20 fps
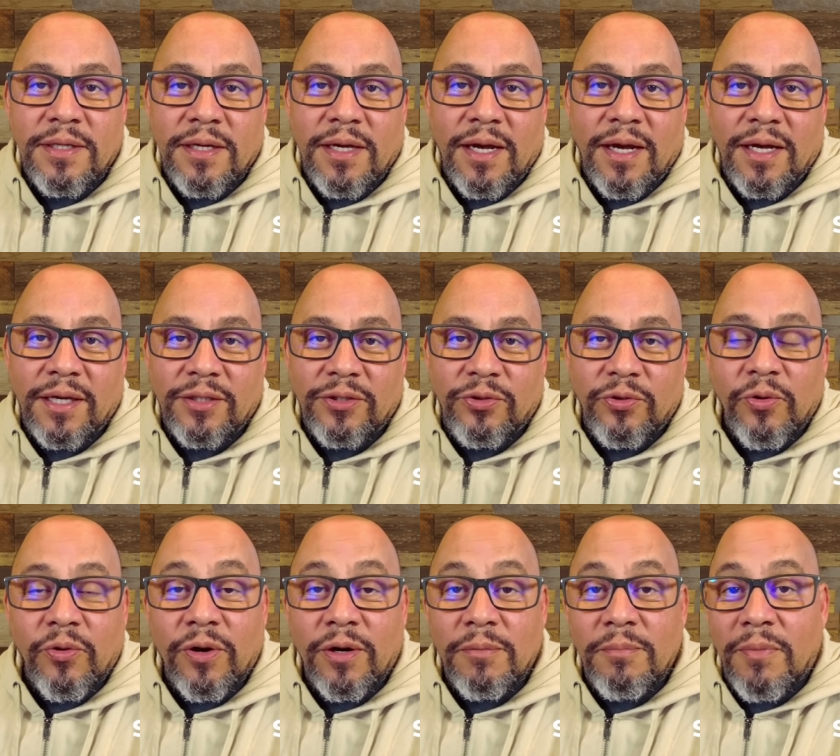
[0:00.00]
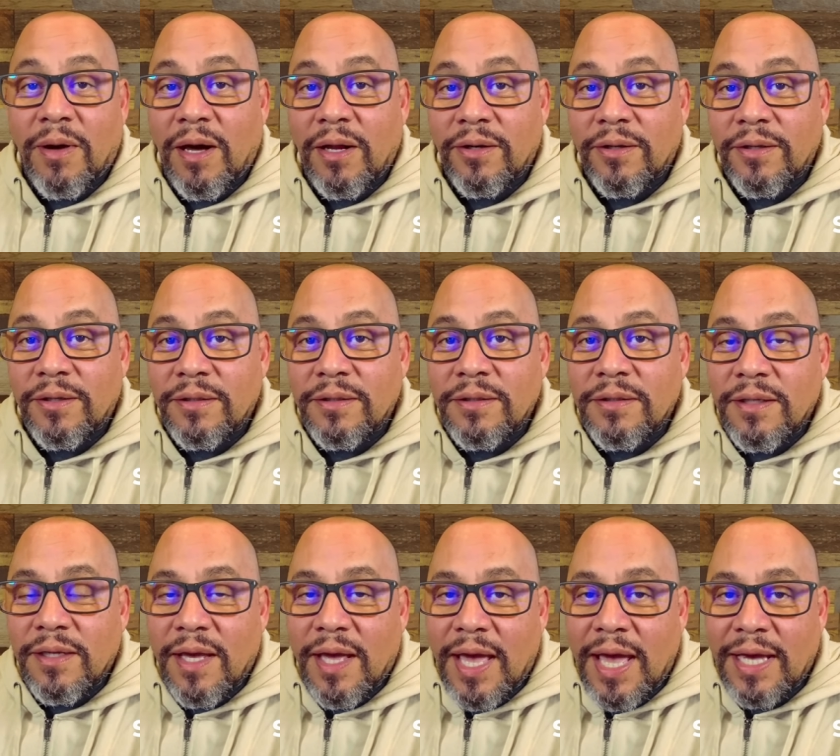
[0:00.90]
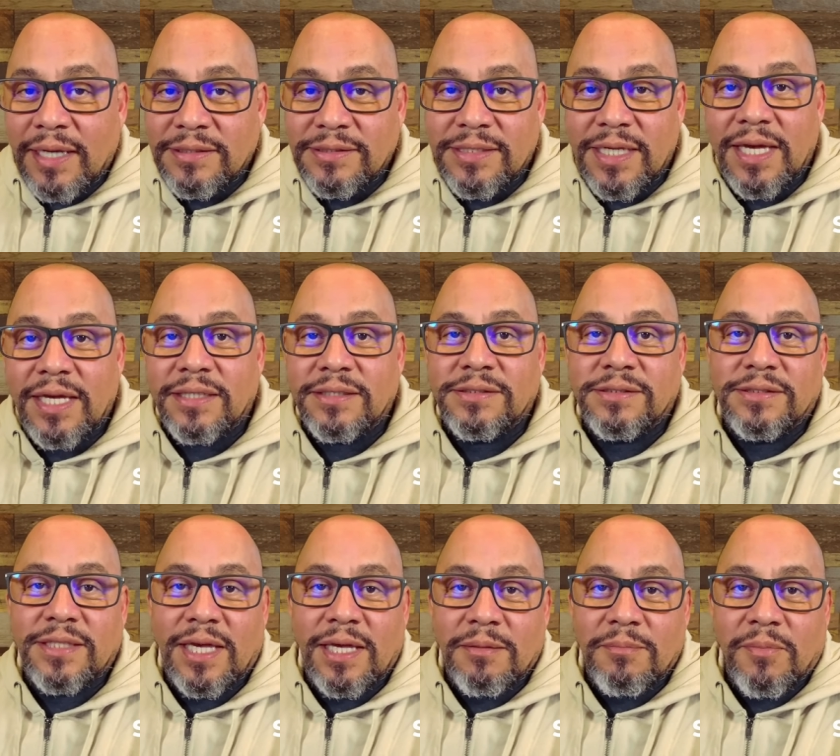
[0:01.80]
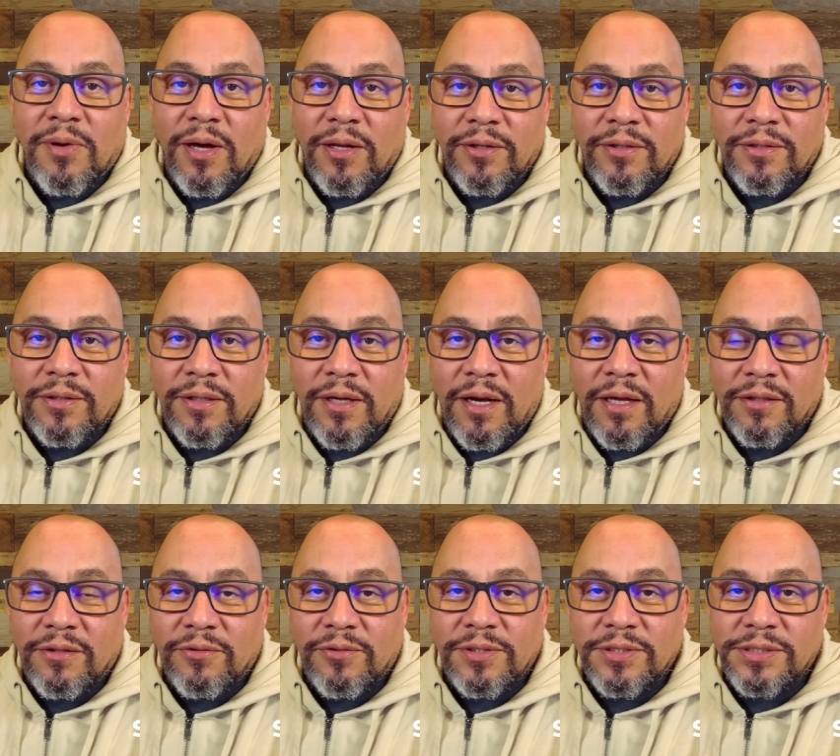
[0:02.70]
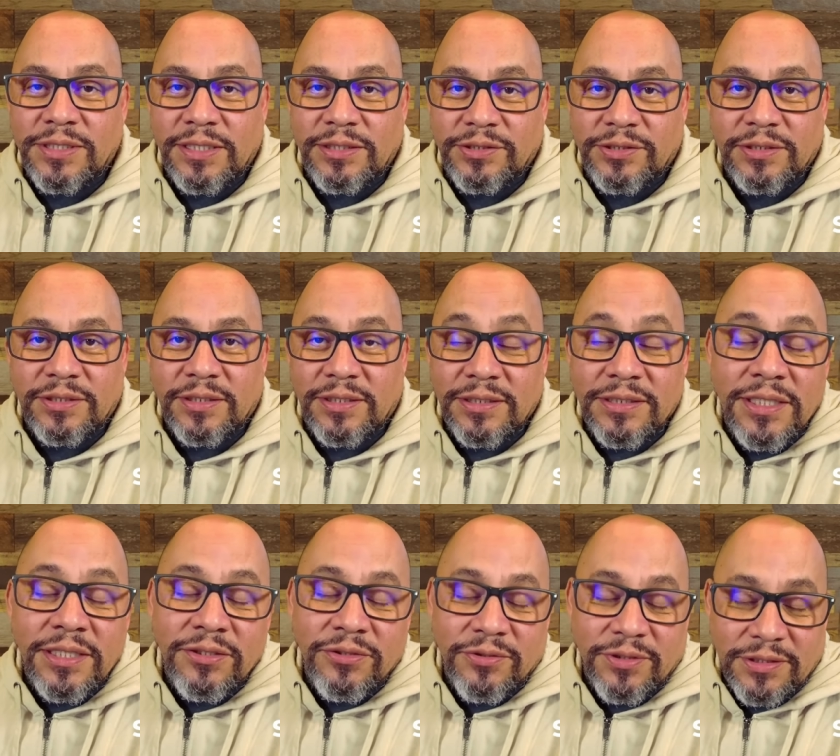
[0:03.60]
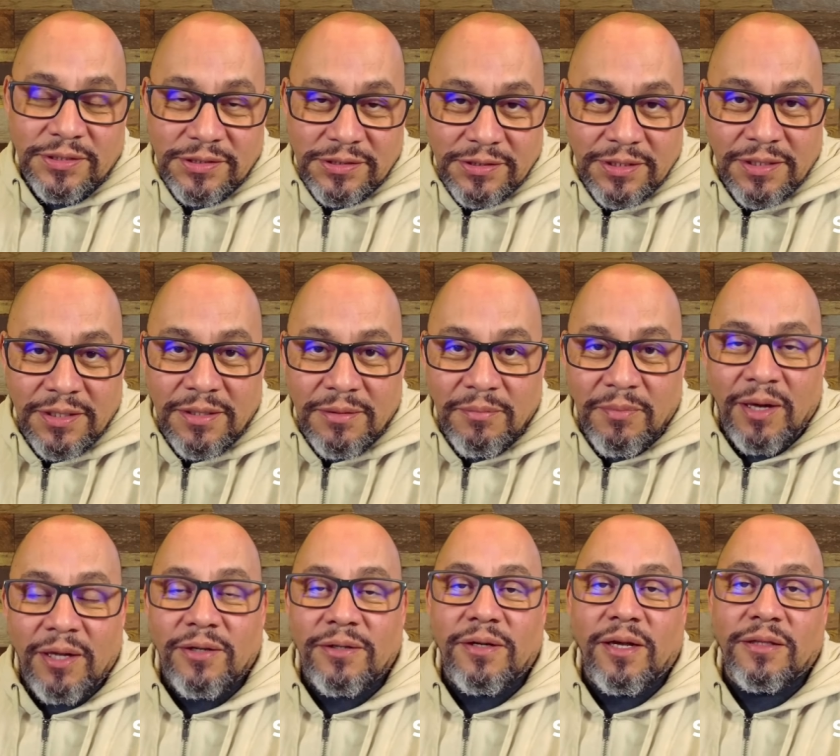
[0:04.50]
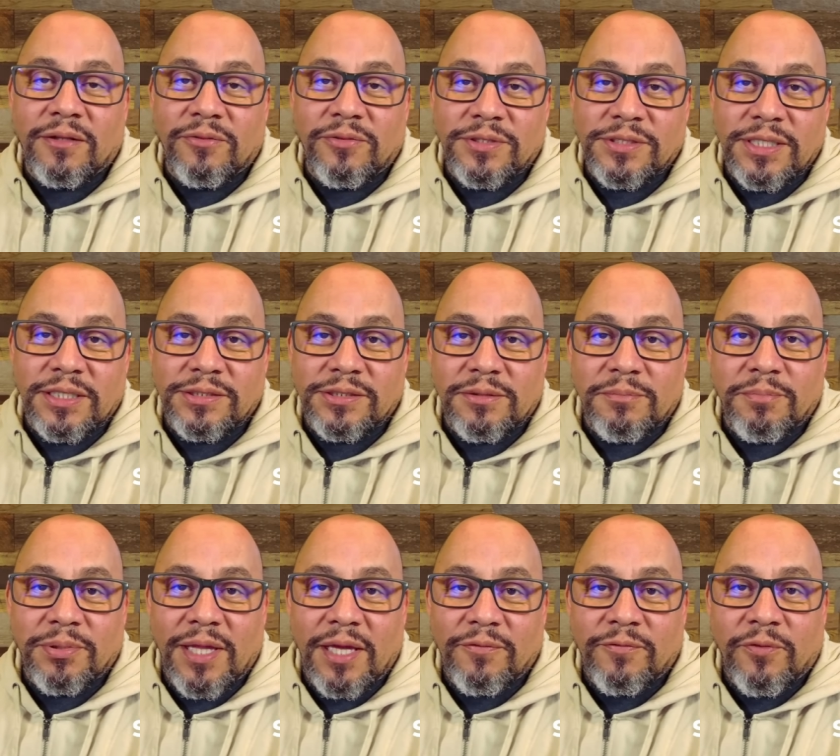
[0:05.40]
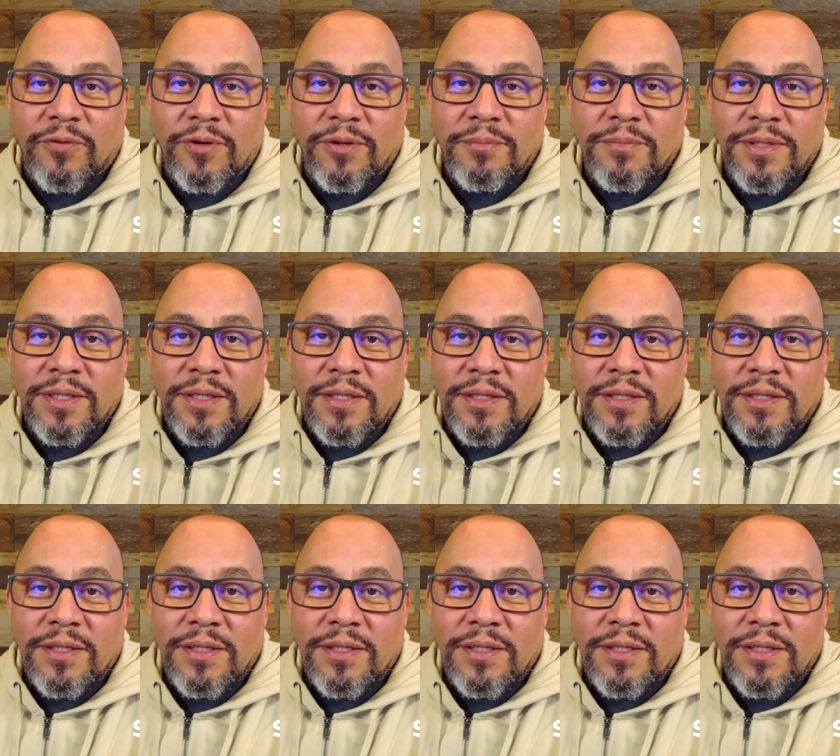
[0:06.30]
uh, your modern access and modern authorization, continuous modern authorization platform.